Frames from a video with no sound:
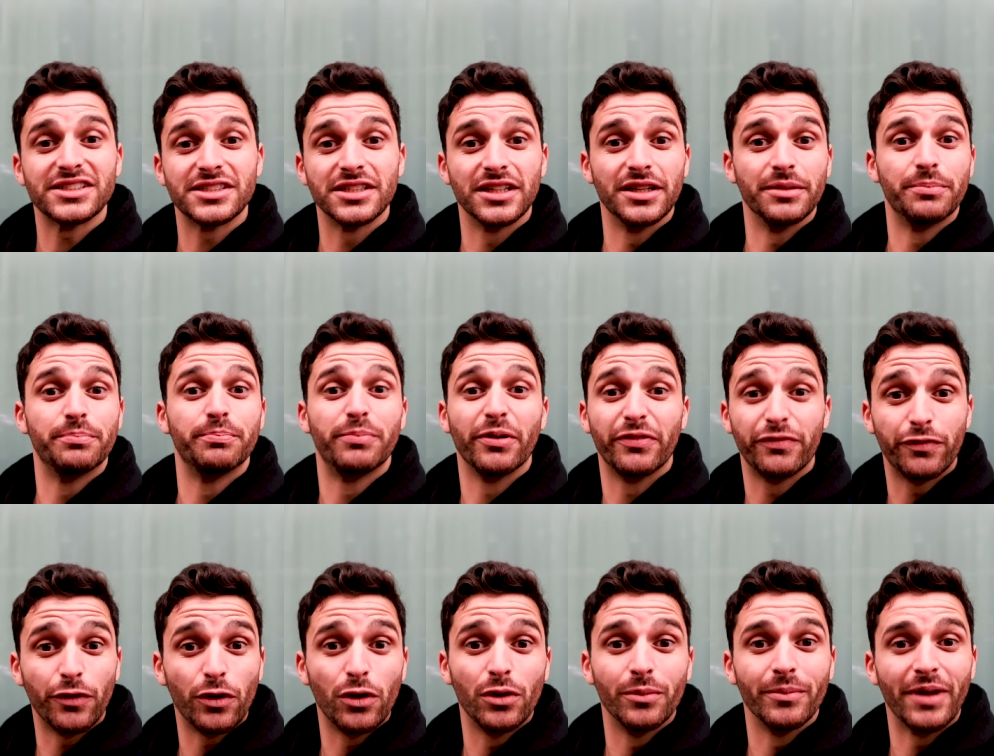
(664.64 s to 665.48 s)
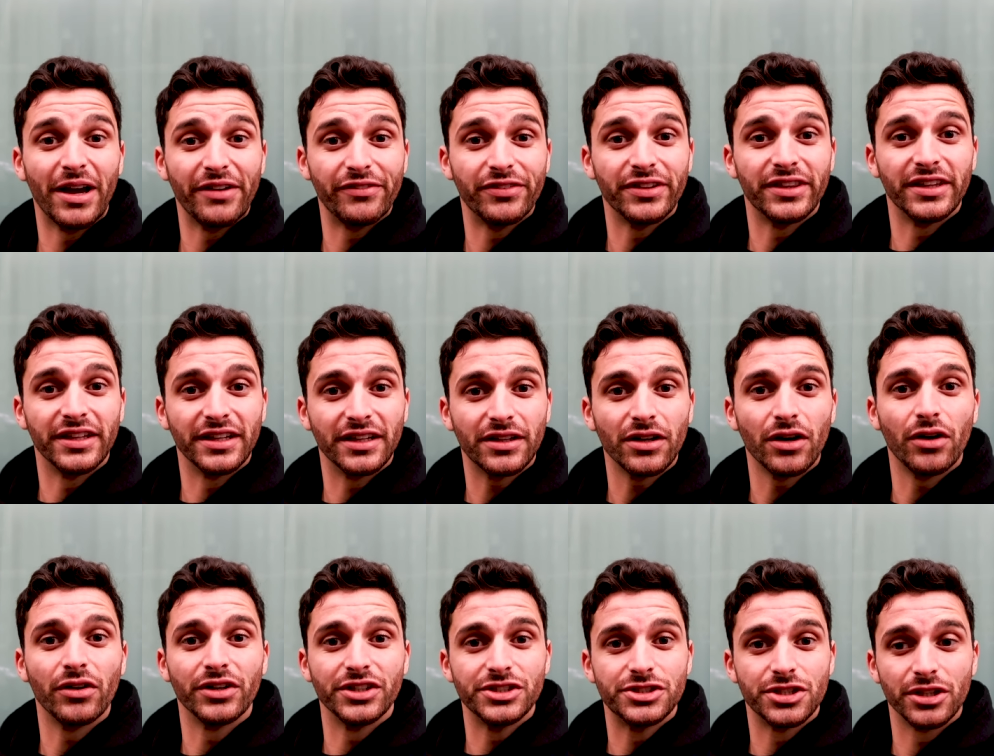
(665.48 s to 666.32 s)
had to perform everything
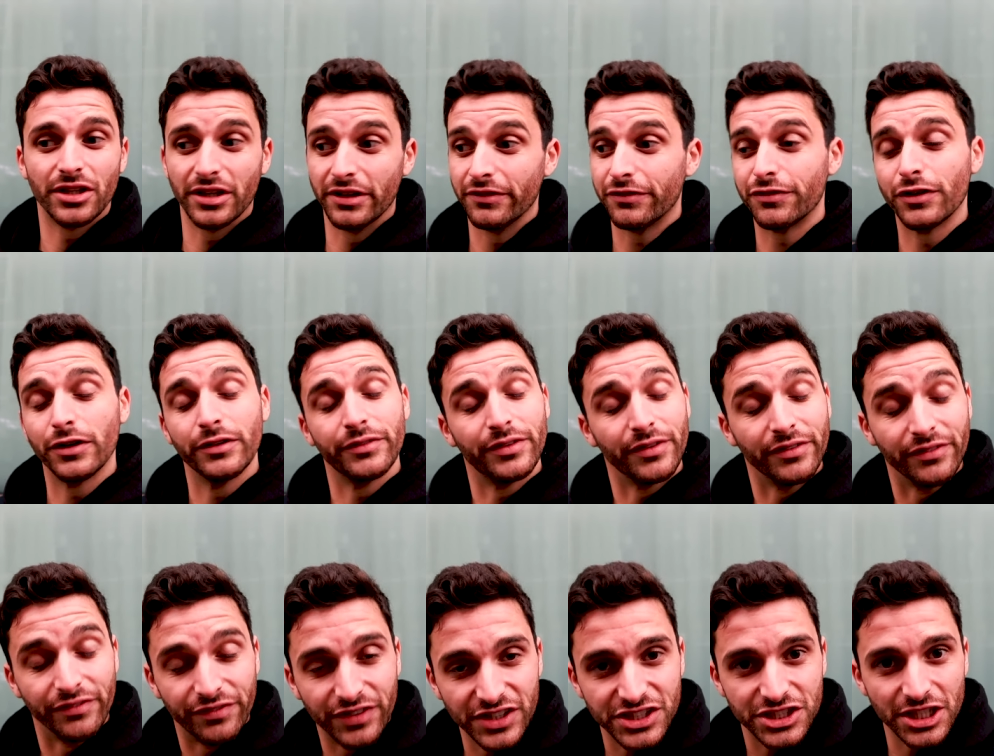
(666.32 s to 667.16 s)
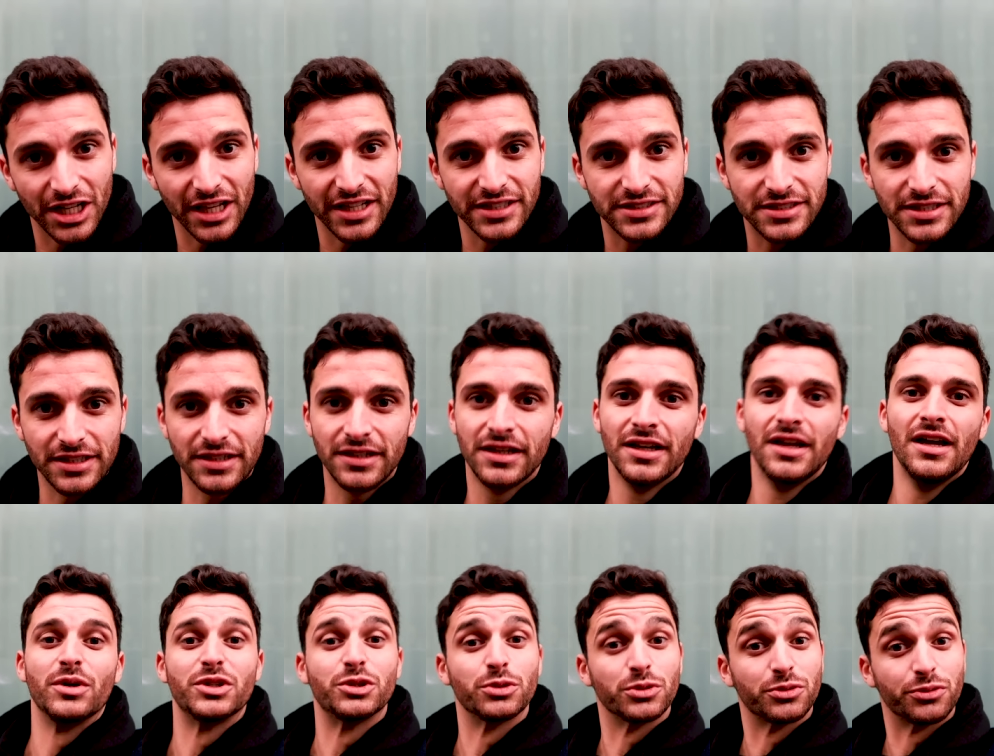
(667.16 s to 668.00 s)
on each other in front of an invigilator,
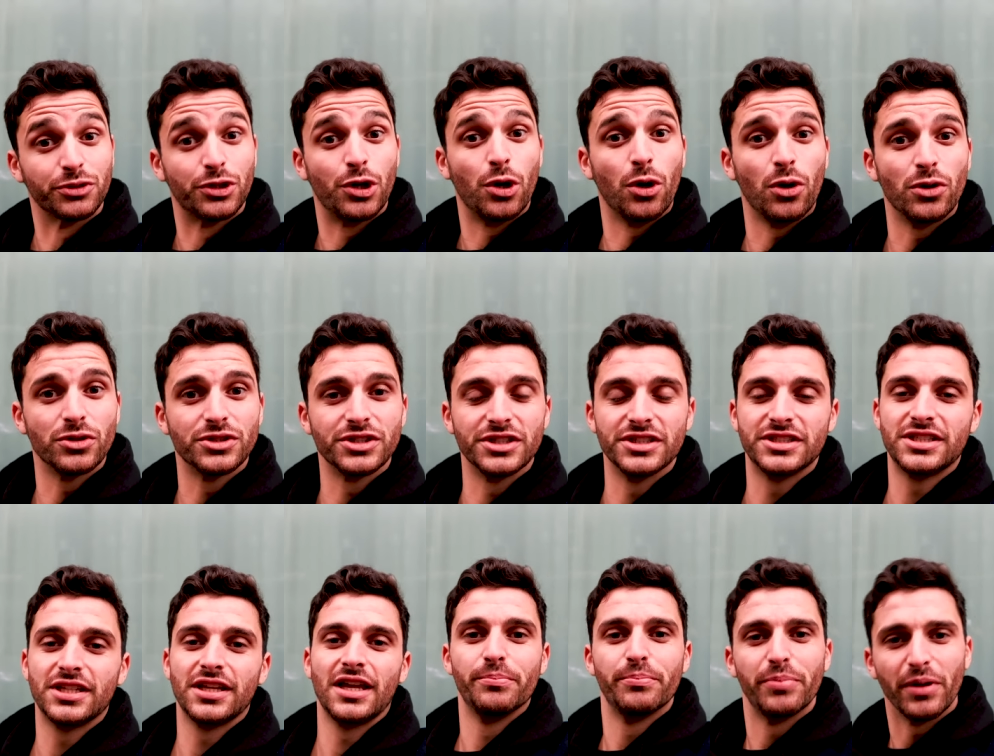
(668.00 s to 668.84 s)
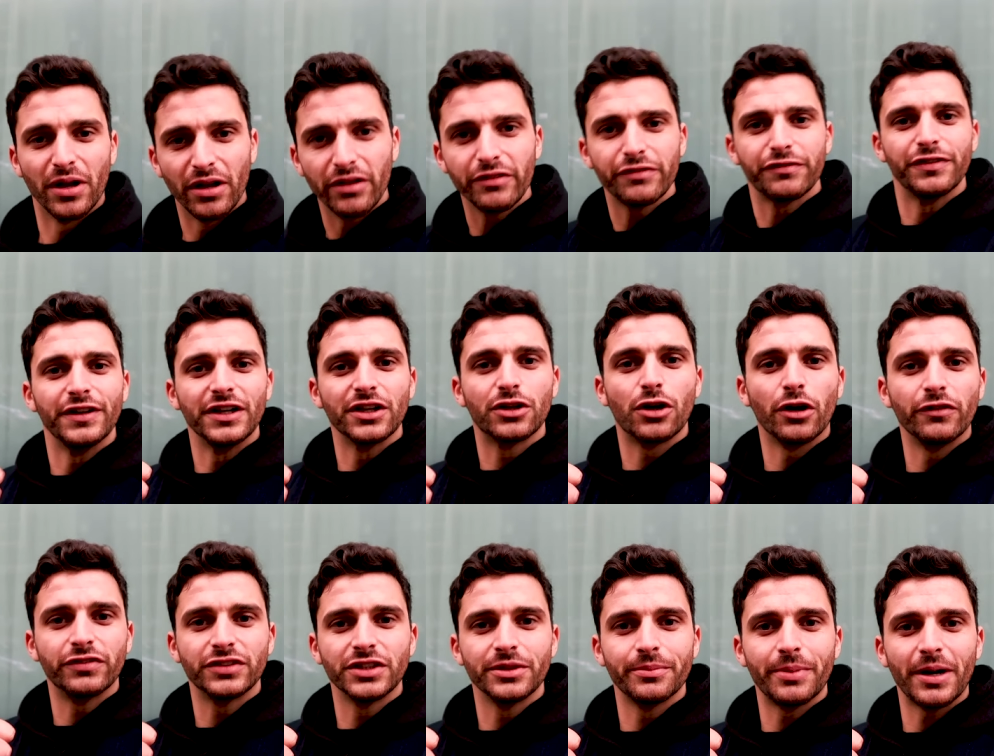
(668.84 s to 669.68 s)
which was recorded, but feeling
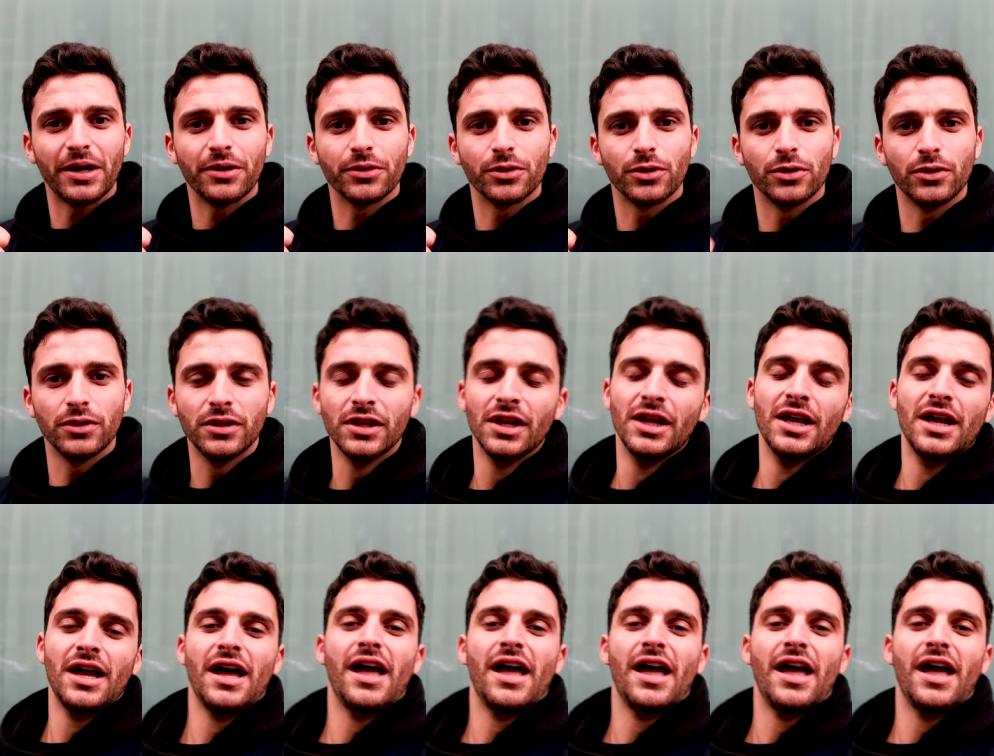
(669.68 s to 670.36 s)
confident about it all.